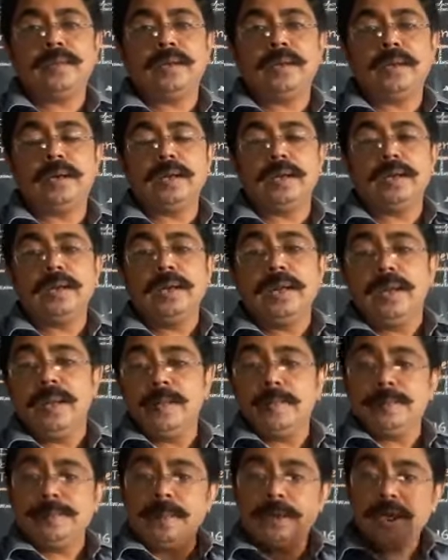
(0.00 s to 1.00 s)
Clear?
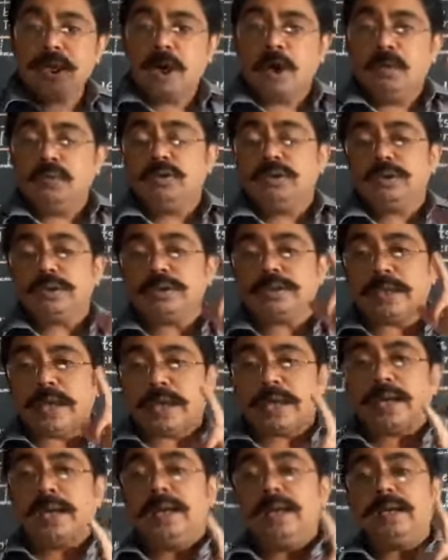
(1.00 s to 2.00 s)
Because
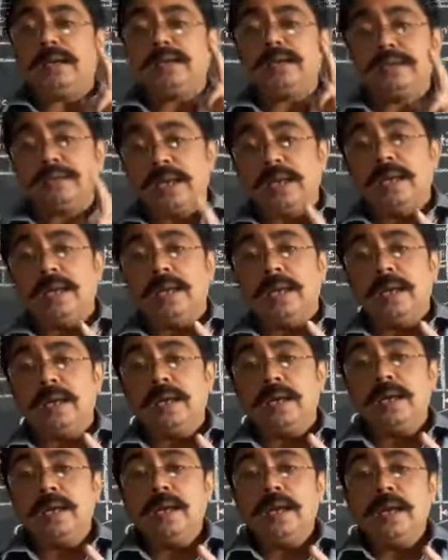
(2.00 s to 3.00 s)
second cell
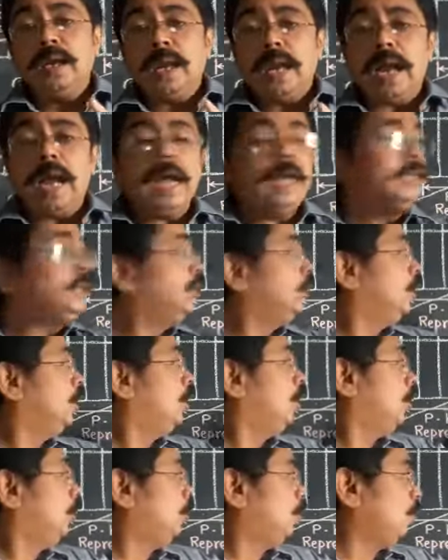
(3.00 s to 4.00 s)
has
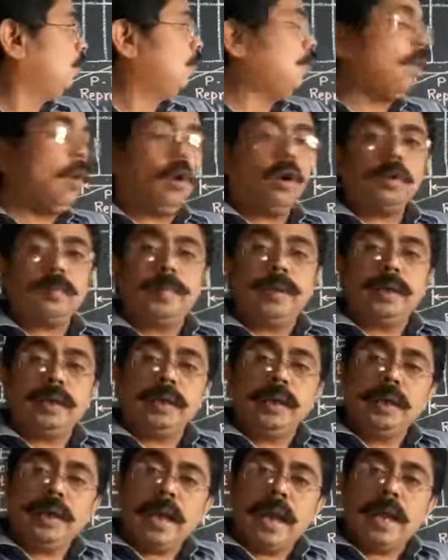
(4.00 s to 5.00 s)
2
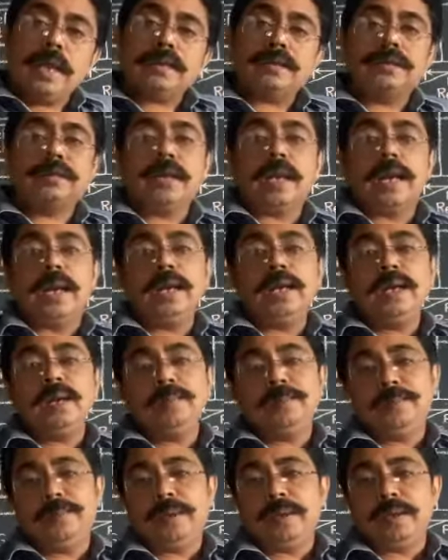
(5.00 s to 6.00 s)
orbitals s
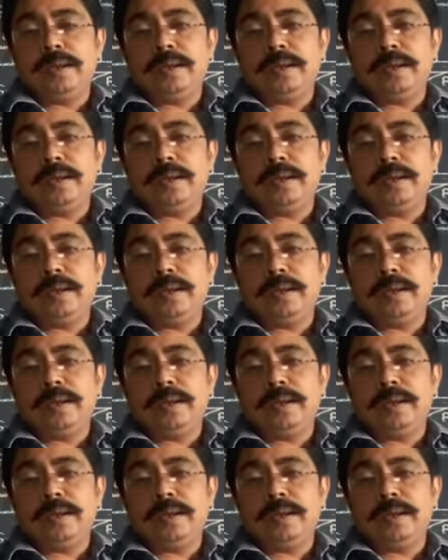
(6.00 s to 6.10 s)
and p.